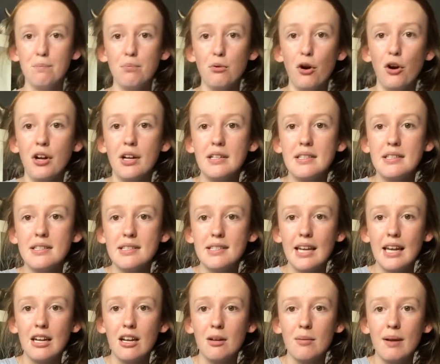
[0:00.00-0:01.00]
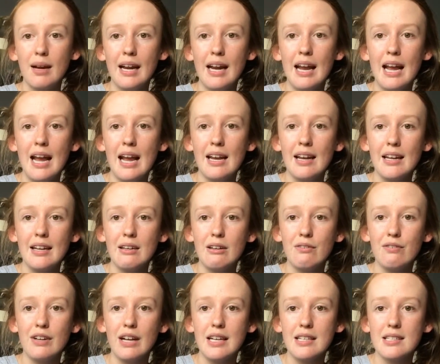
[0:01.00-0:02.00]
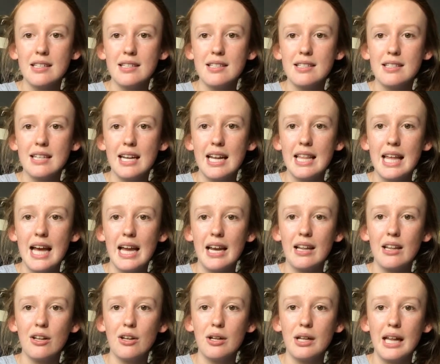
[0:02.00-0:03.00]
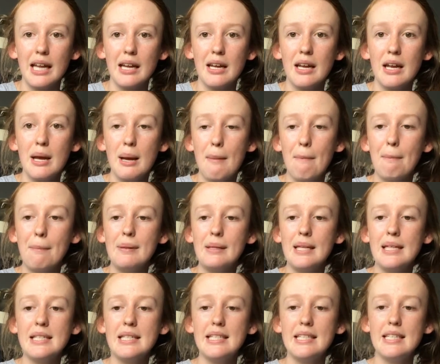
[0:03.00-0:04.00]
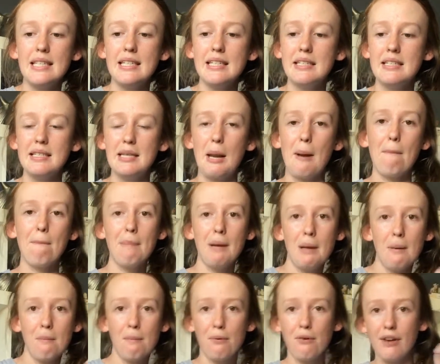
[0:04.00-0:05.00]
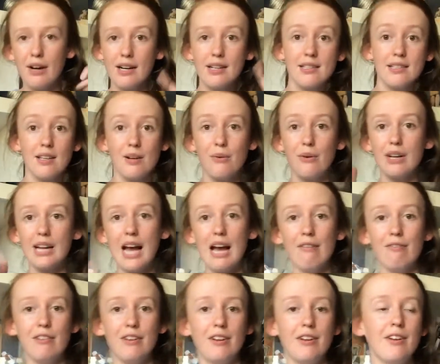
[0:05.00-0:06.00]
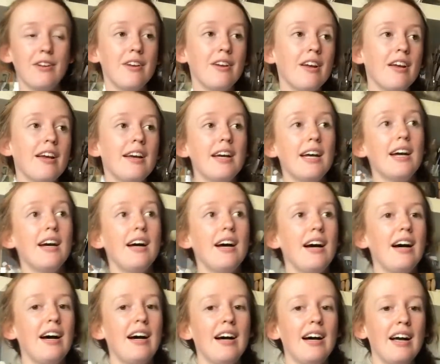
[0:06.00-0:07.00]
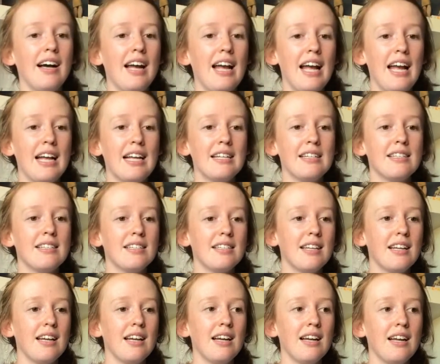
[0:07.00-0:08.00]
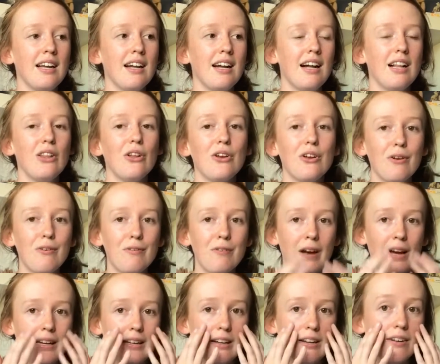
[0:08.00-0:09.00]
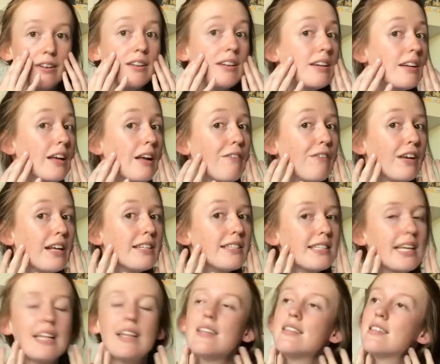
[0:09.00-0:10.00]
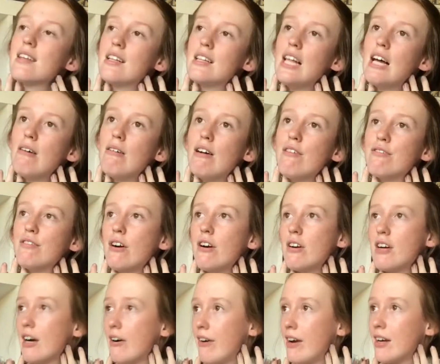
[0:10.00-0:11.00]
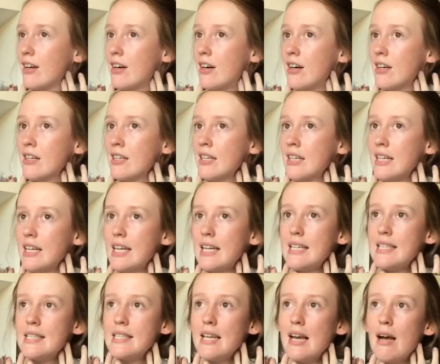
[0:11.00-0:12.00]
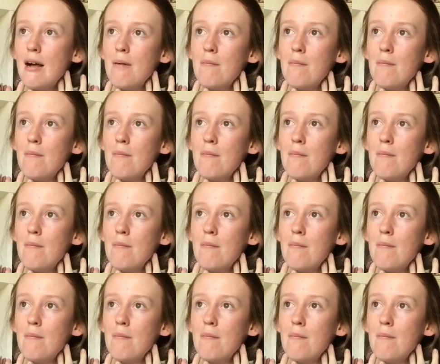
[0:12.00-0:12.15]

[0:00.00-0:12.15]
broken skin on my hand. I don't know if you guys can see that, a lot of like blisters and pinpricks and what have you, and a lot of, I don't know if you can see this glow I've got going on. It's